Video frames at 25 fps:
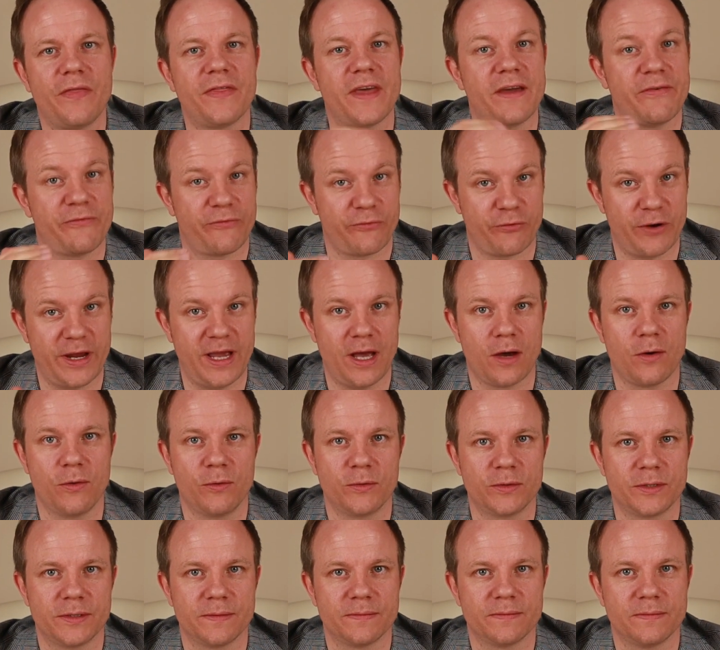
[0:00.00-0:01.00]
they're
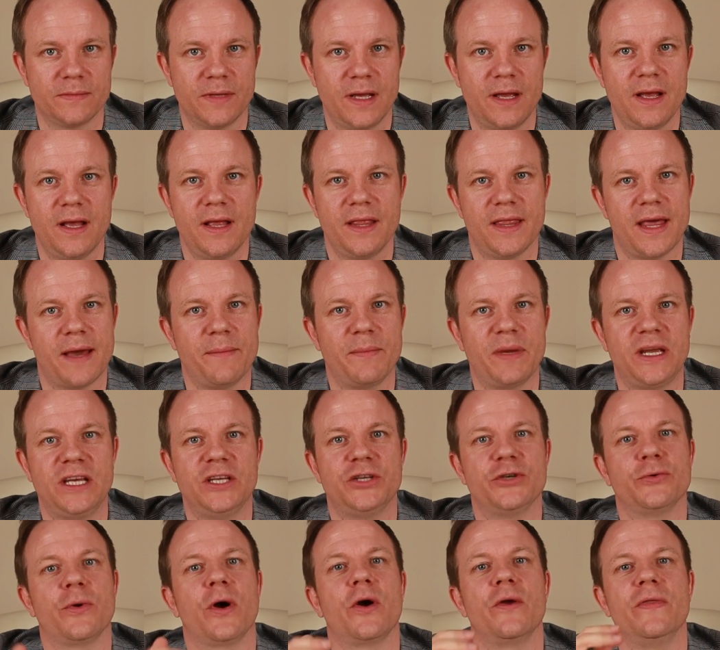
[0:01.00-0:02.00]
freehold. That
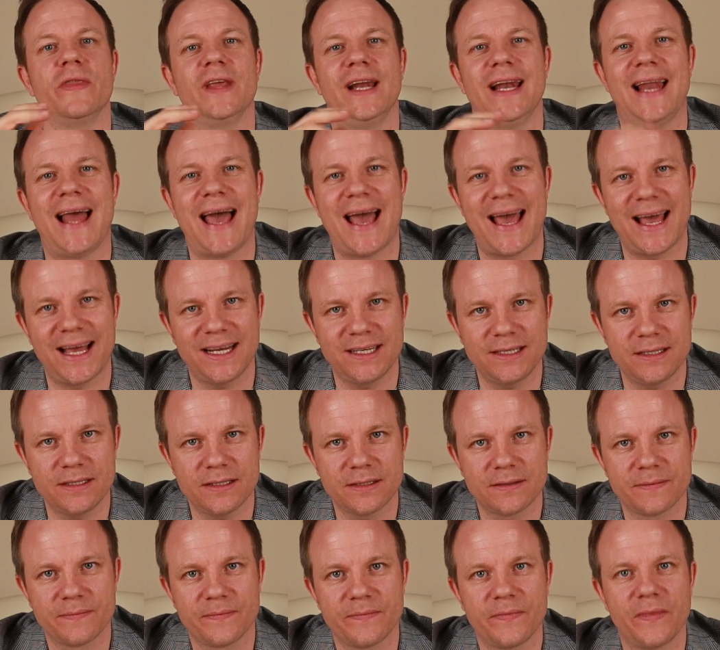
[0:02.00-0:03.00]
means you own the land
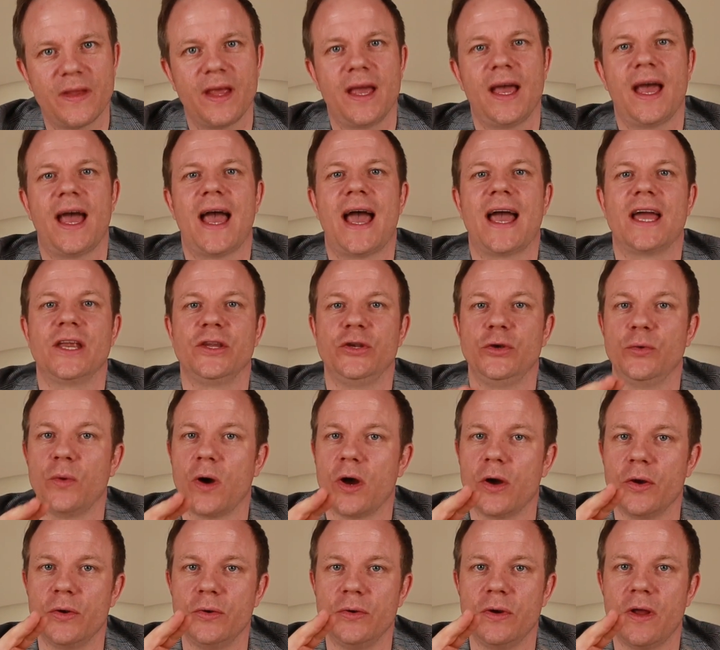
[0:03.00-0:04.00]
and you
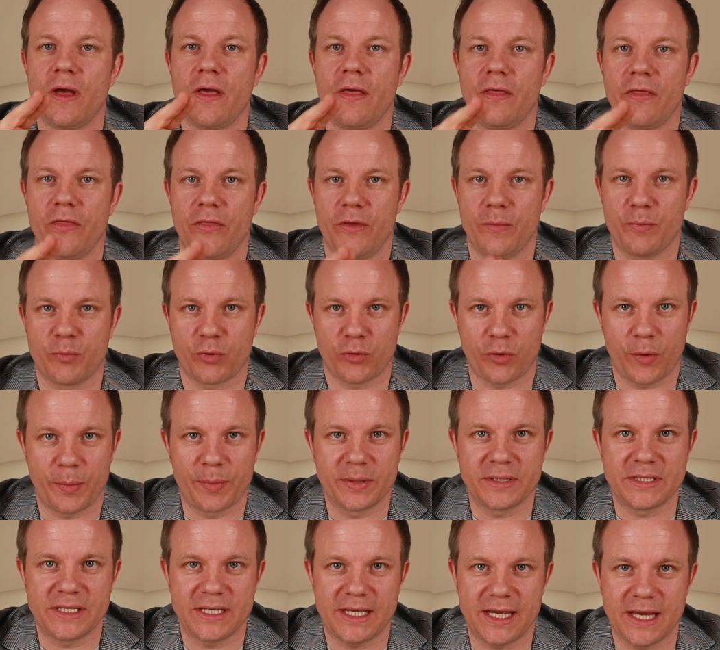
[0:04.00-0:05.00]
own the
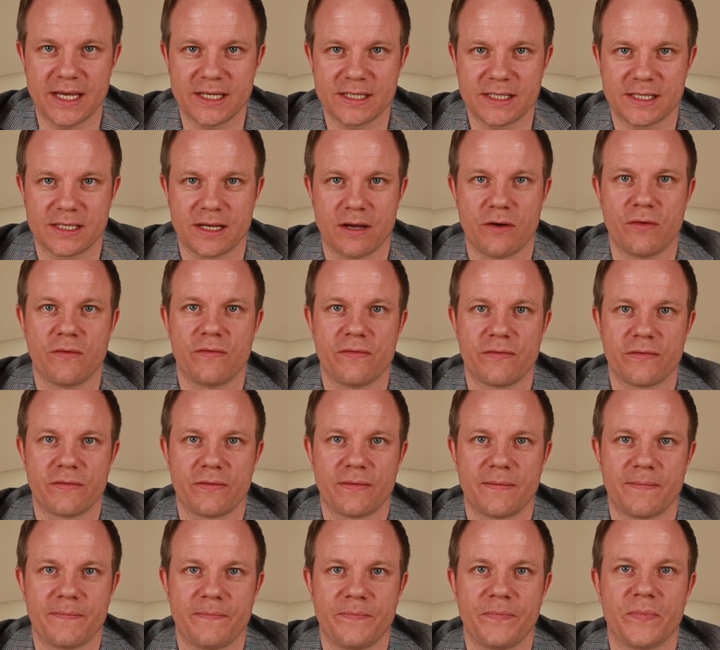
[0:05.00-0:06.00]
property itself.
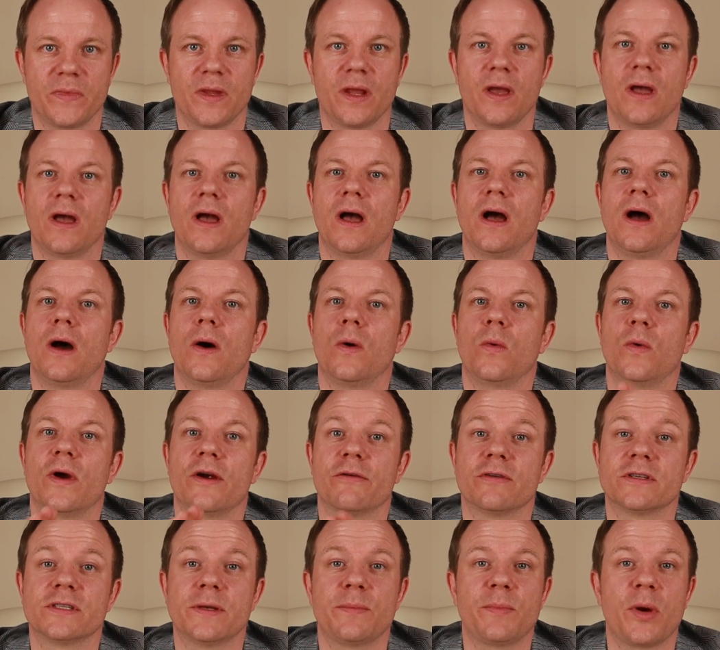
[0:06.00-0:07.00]

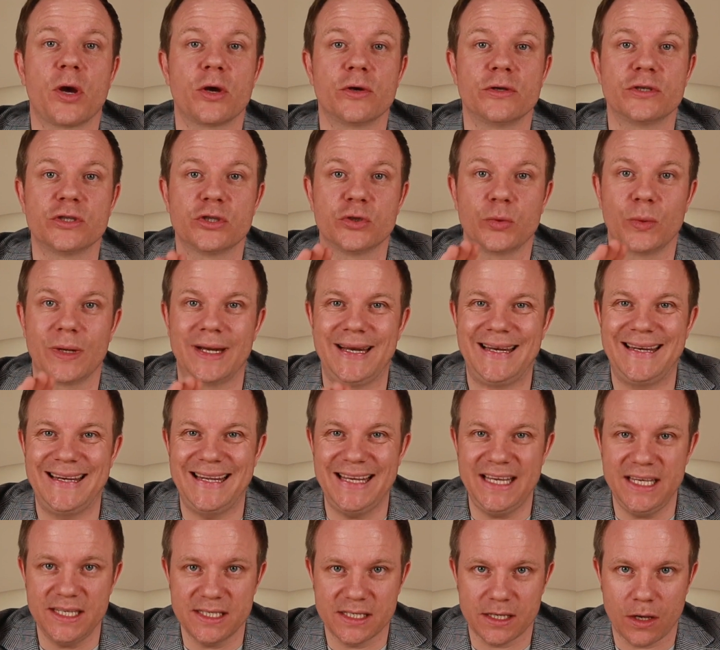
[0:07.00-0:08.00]
Whereas opposed to a
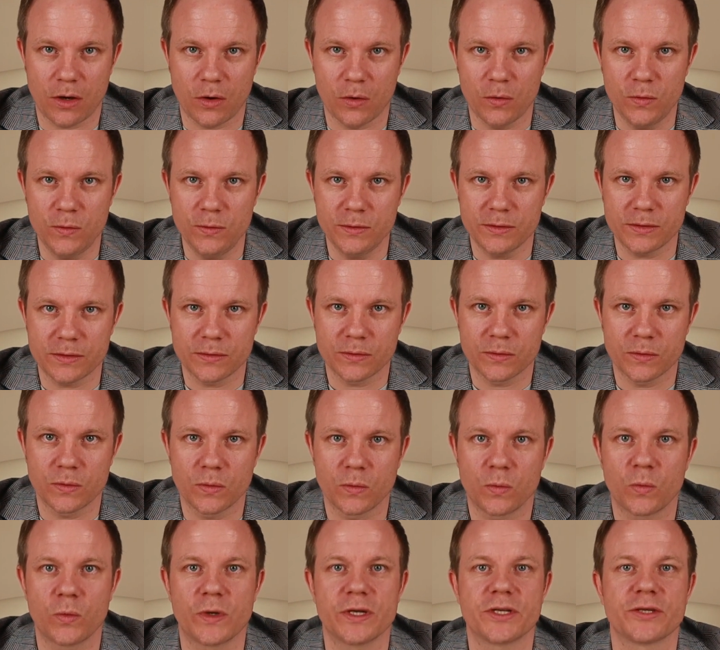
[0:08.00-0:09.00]
leasehold,
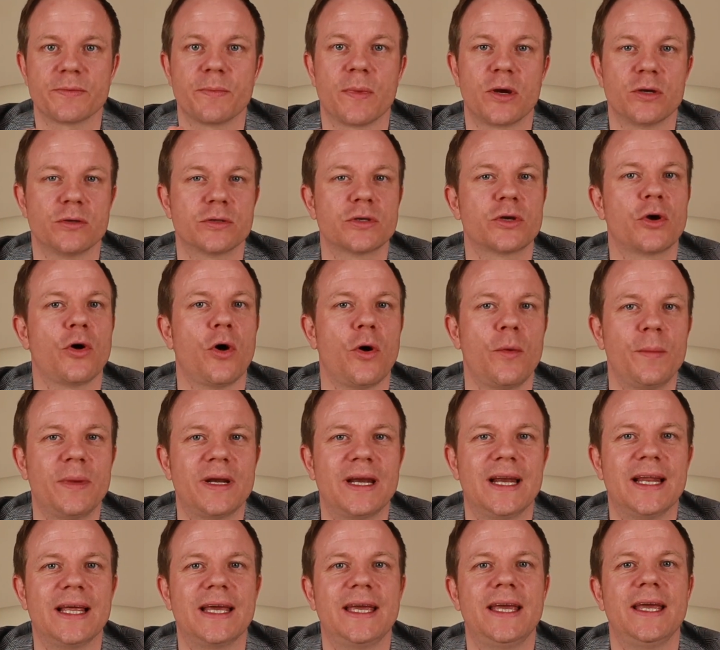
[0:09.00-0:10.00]
which most
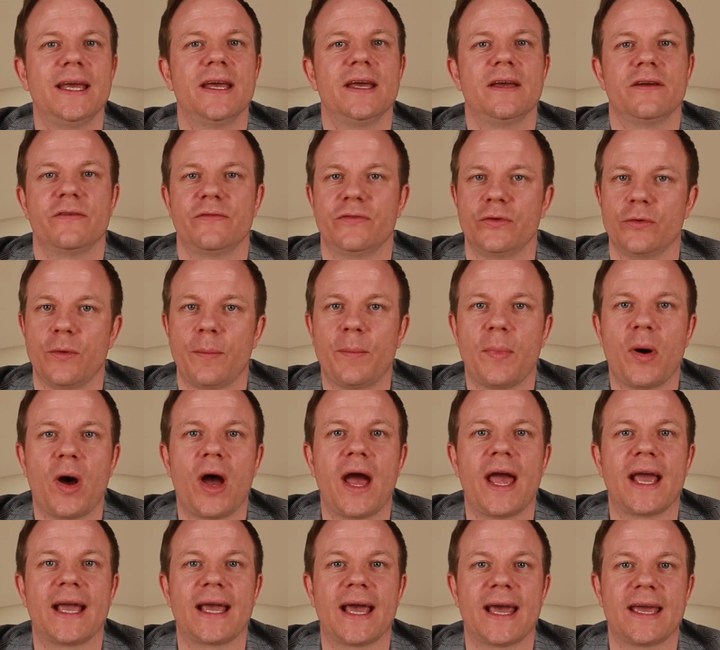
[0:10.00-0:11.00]
commonly, if you're
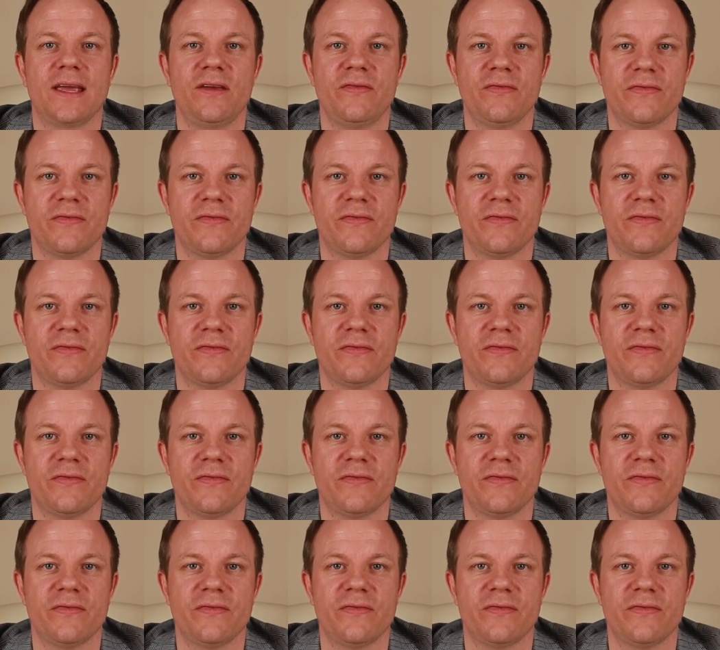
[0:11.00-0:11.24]
buying a